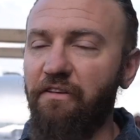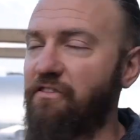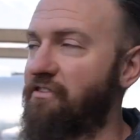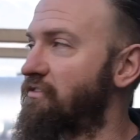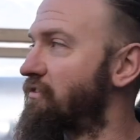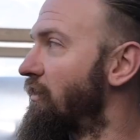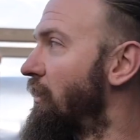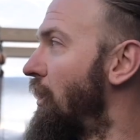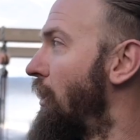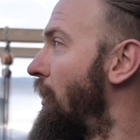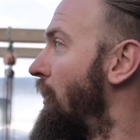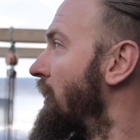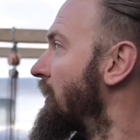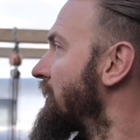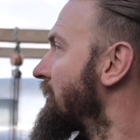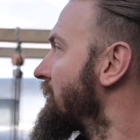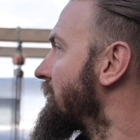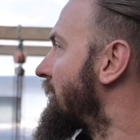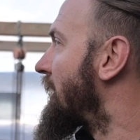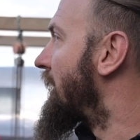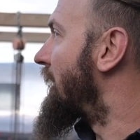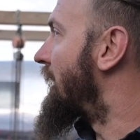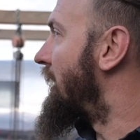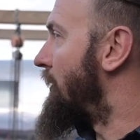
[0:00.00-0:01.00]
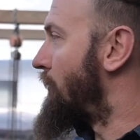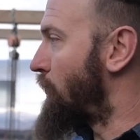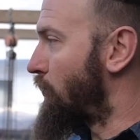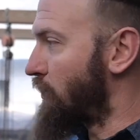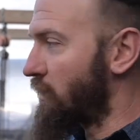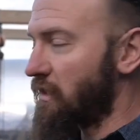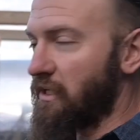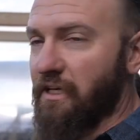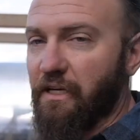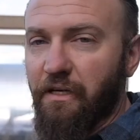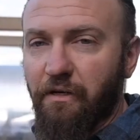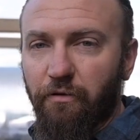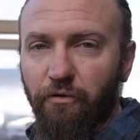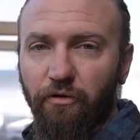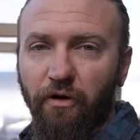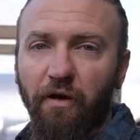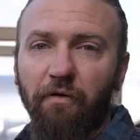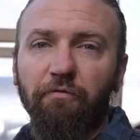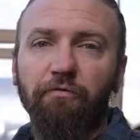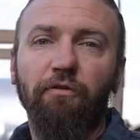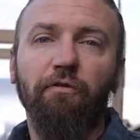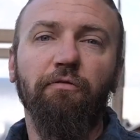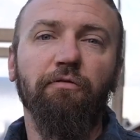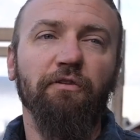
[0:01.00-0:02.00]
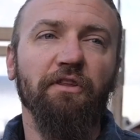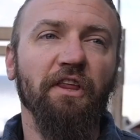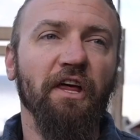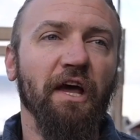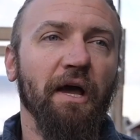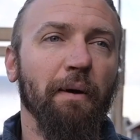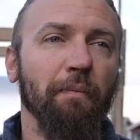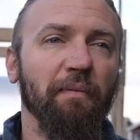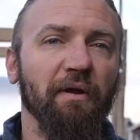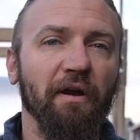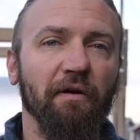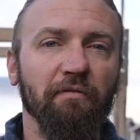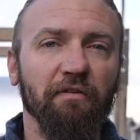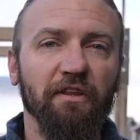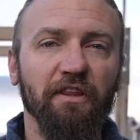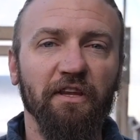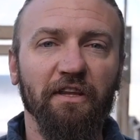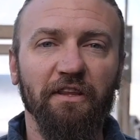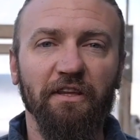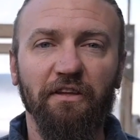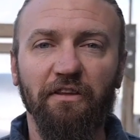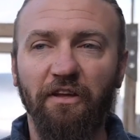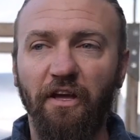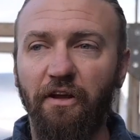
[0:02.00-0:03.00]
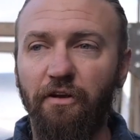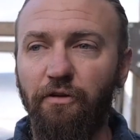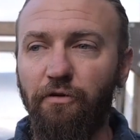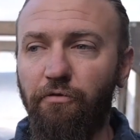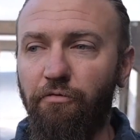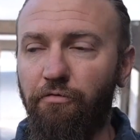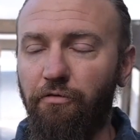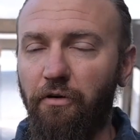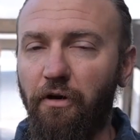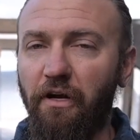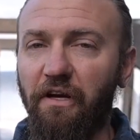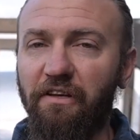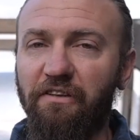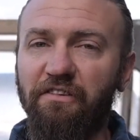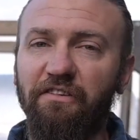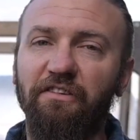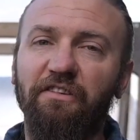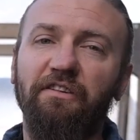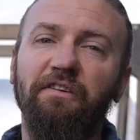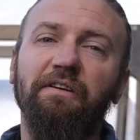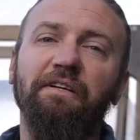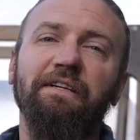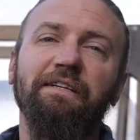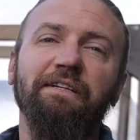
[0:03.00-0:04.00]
So I'm um, really grateful for them and everything that they do for us.